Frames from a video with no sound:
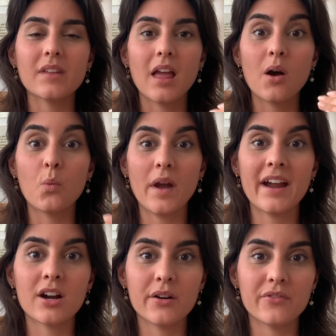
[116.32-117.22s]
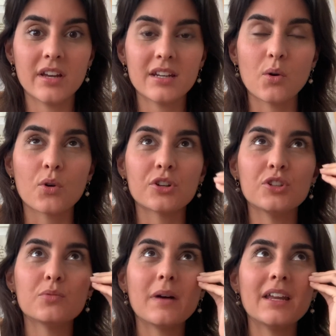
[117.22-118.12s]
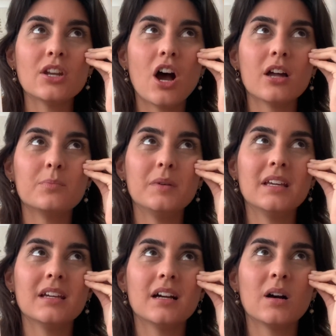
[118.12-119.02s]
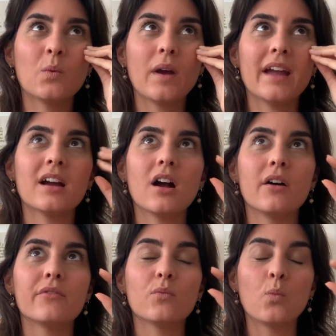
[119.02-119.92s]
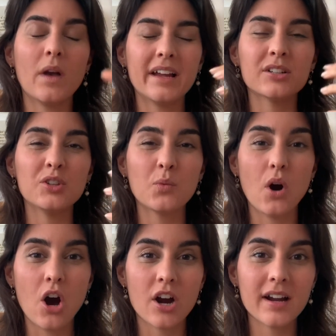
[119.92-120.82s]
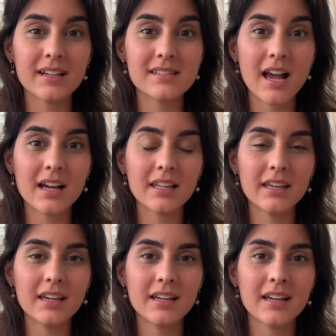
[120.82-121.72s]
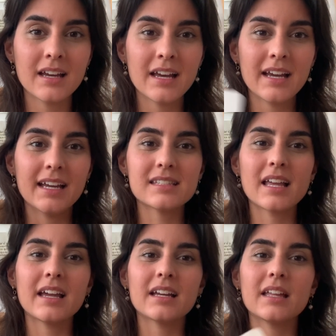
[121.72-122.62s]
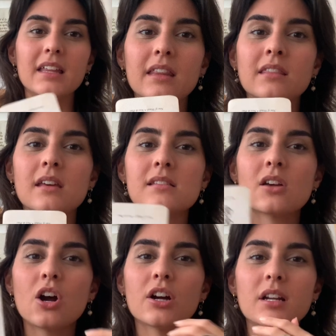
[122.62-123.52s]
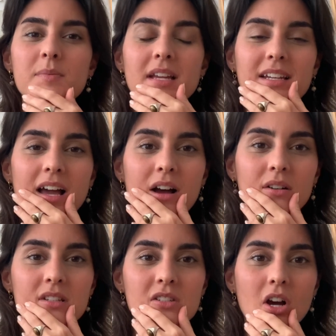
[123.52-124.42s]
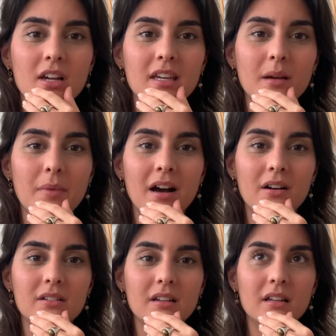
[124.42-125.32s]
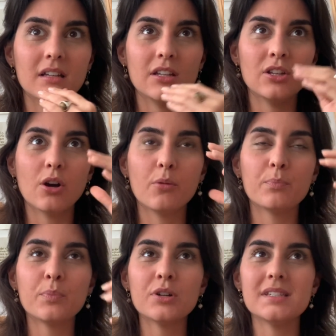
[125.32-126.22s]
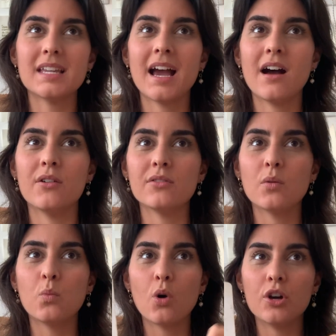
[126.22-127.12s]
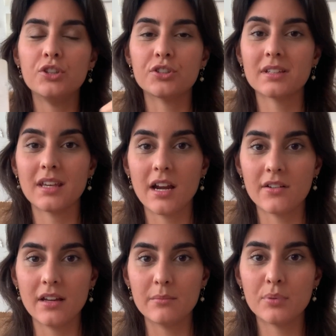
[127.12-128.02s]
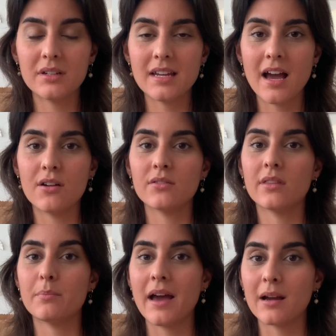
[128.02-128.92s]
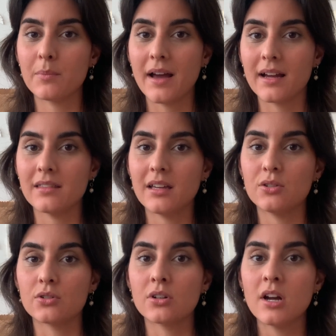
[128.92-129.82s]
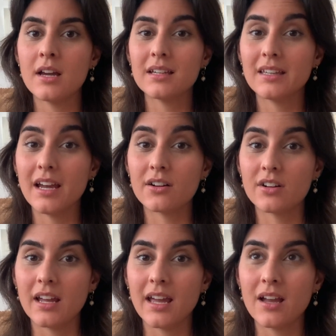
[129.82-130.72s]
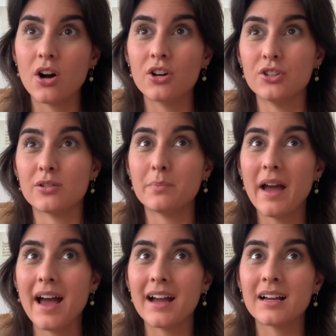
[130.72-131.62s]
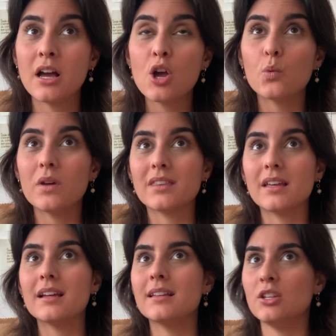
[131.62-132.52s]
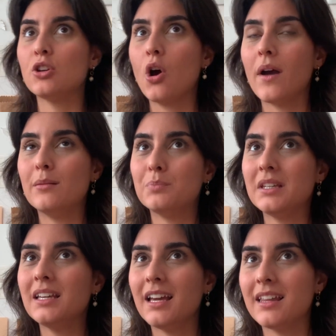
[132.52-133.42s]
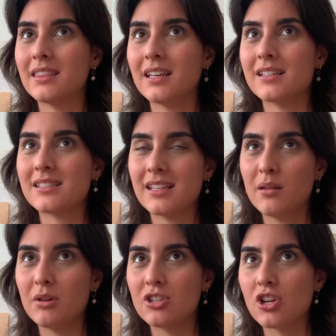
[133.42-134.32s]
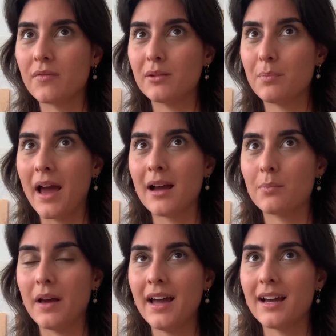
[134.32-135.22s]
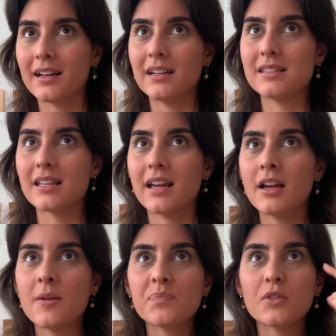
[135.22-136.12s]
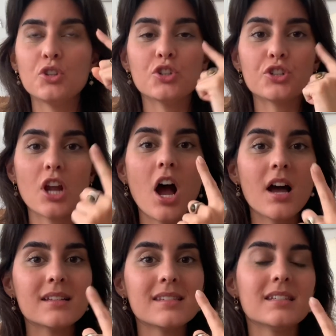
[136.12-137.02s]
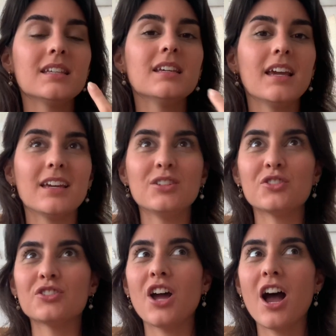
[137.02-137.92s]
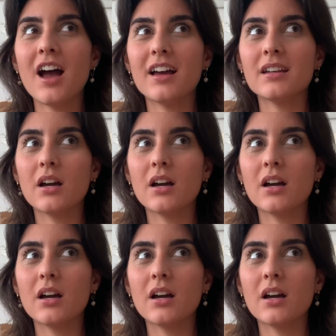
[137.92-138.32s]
aware of it, or you might not be aware of where you are exactly. It's like this card upside down is talking about, put down what you're carrying, put down the backpack that you're carrying on your back with it, and being this image of the backpack. It's like you're not seeing, you're not